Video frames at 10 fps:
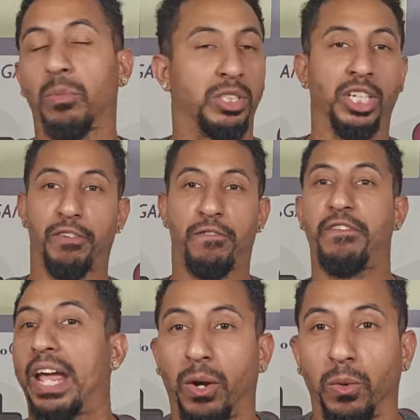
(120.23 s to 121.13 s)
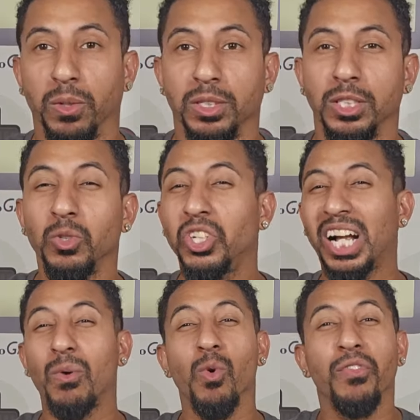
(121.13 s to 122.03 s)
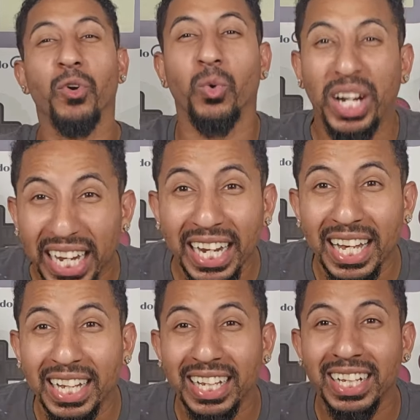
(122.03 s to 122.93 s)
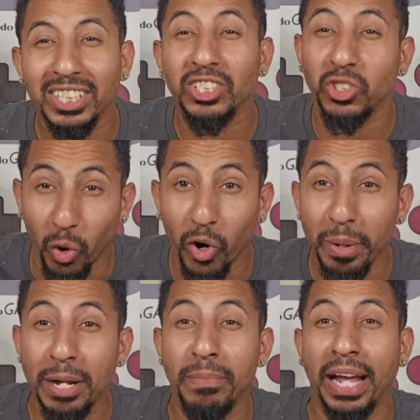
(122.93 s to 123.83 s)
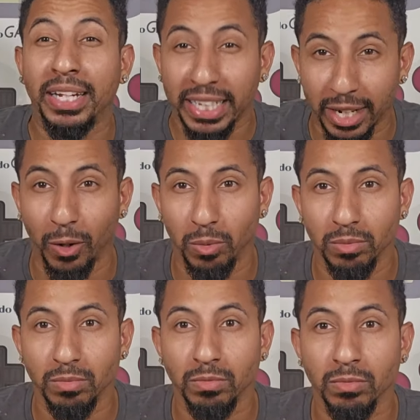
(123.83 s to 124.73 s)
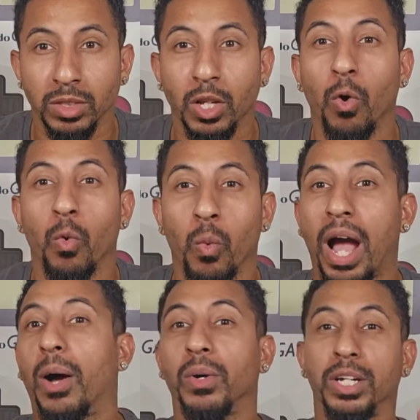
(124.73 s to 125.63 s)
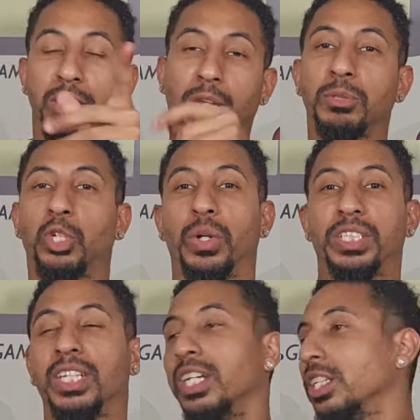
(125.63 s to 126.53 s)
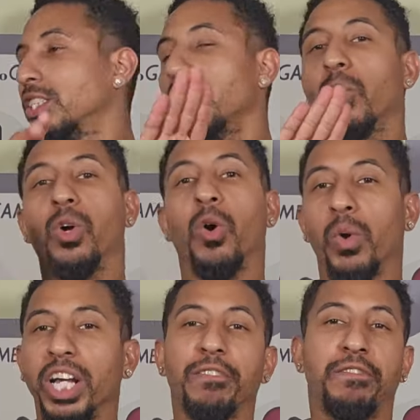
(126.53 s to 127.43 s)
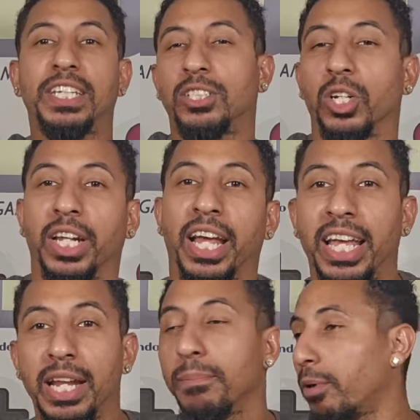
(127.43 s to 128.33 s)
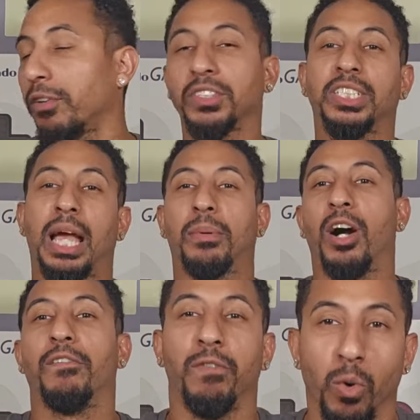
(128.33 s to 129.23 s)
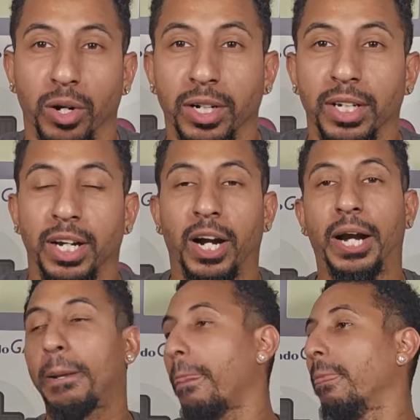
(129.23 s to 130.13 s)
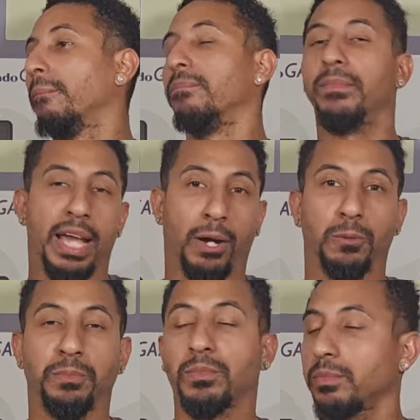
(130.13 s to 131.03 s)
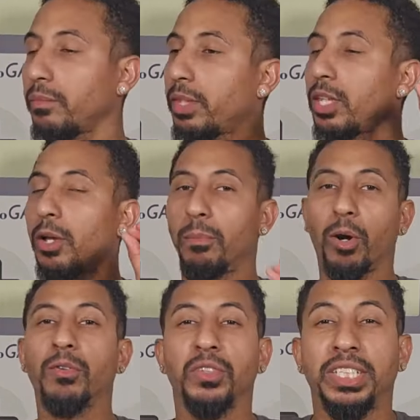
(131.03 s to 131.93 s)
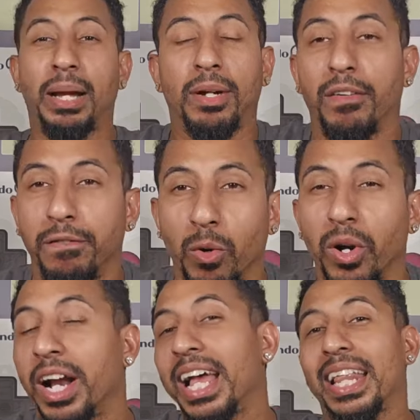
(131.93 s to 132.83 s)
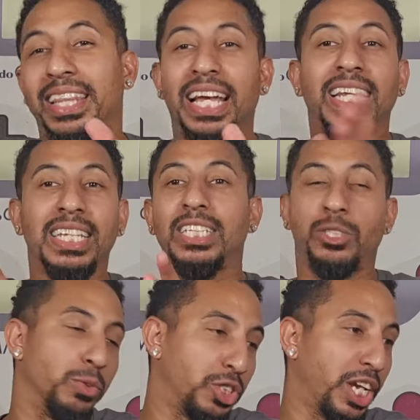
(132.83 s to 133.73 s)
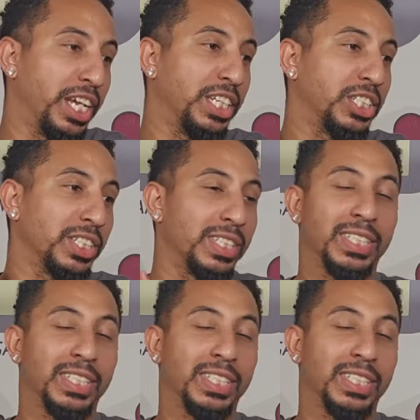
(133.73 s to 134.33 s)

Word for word: was gonna fail. You took out Wolverine, Storm, and Magneto. Wow, dumb choice. So, we're gonna fix all of that in Marvel vs. Capcom 4. Alright? Now, Marvel vs. Capcom 4, they need to change,